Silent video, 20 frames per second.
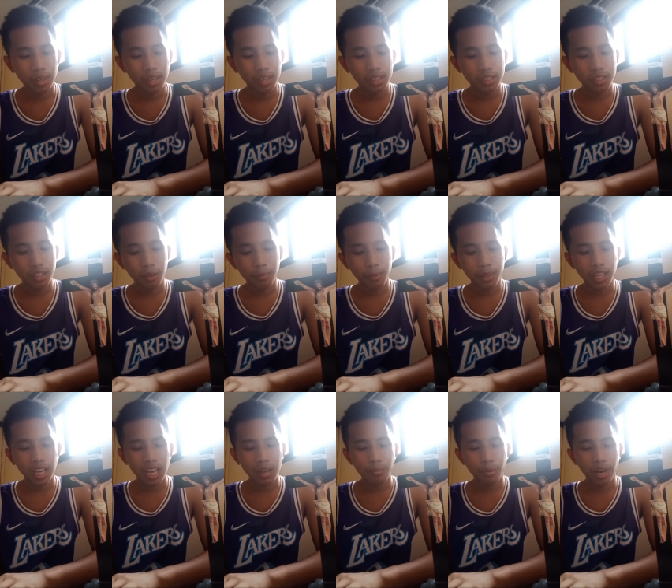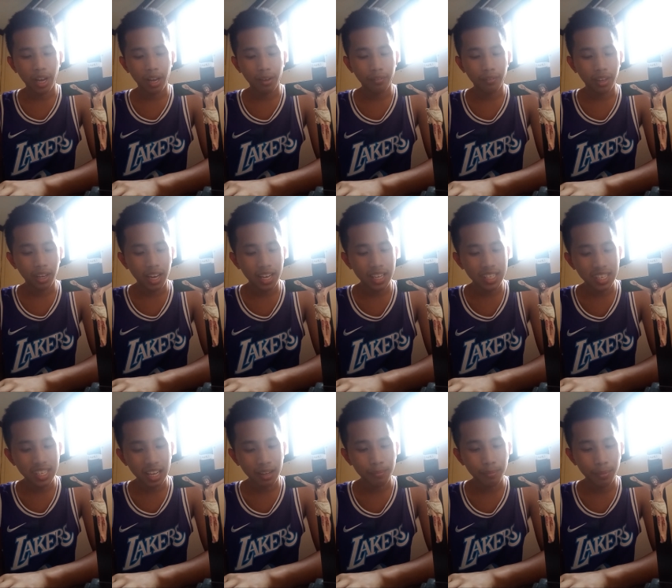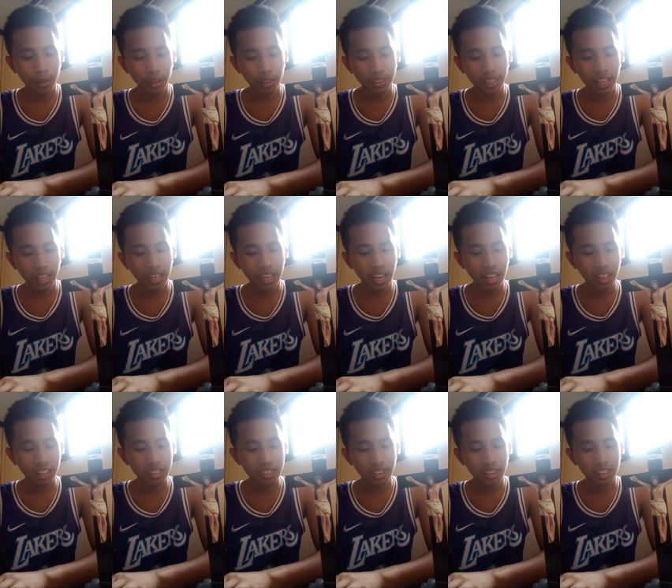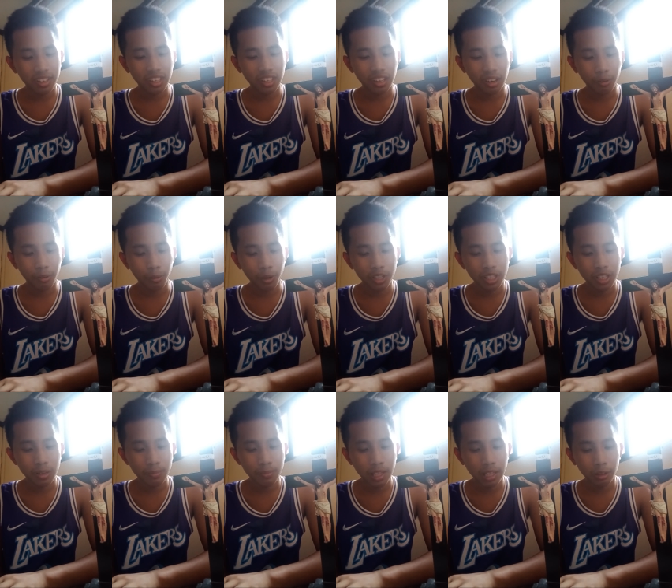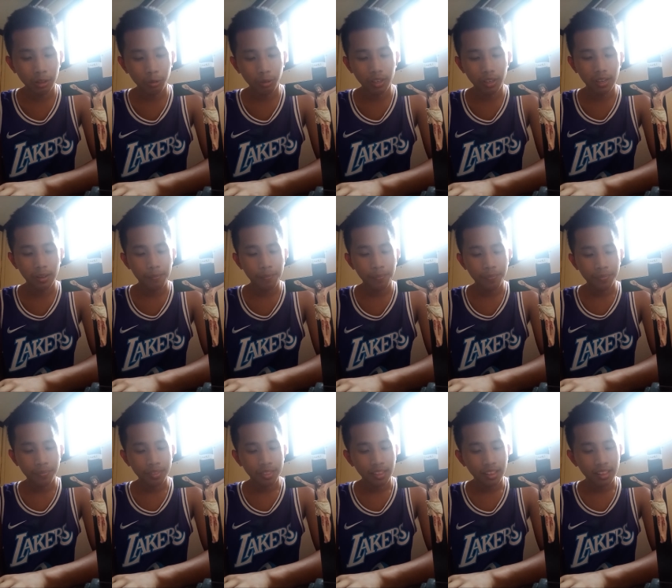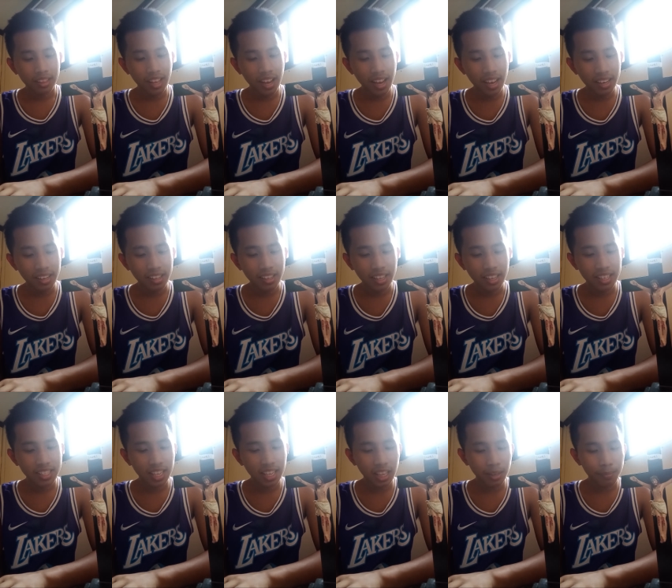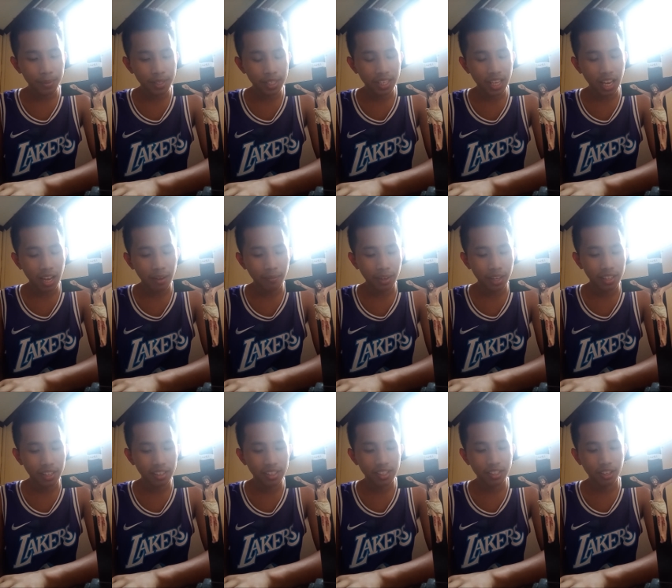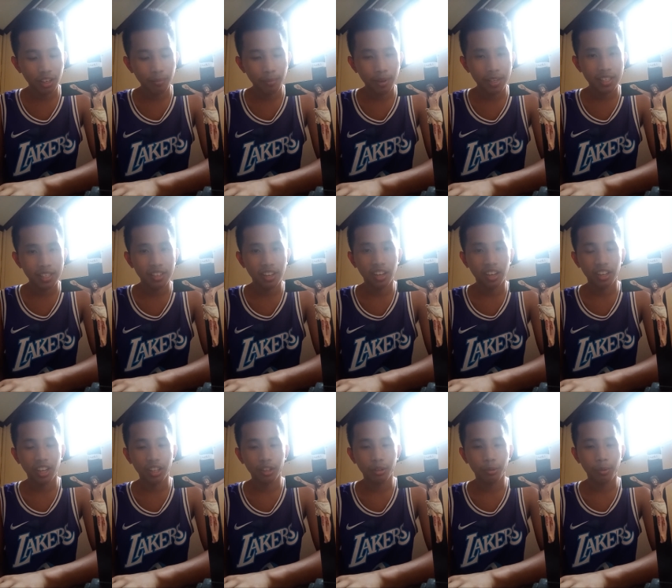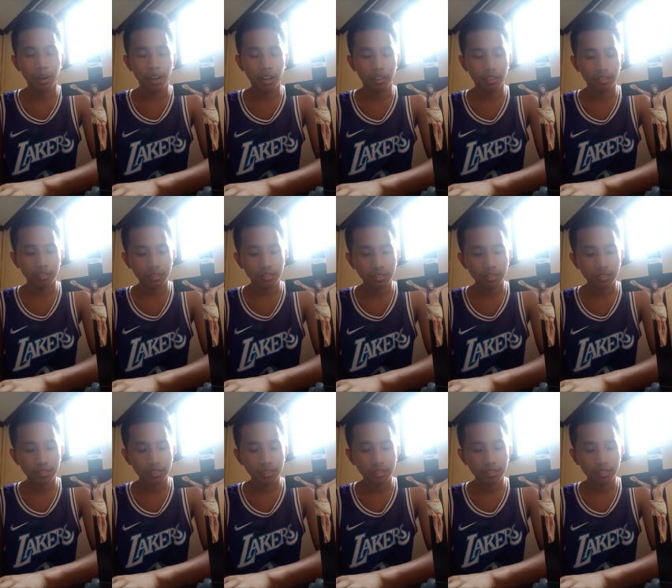servant Abraham. Isaac built an altar there and worshipped the Lord. Then he set up his camp, and his servants dug another well.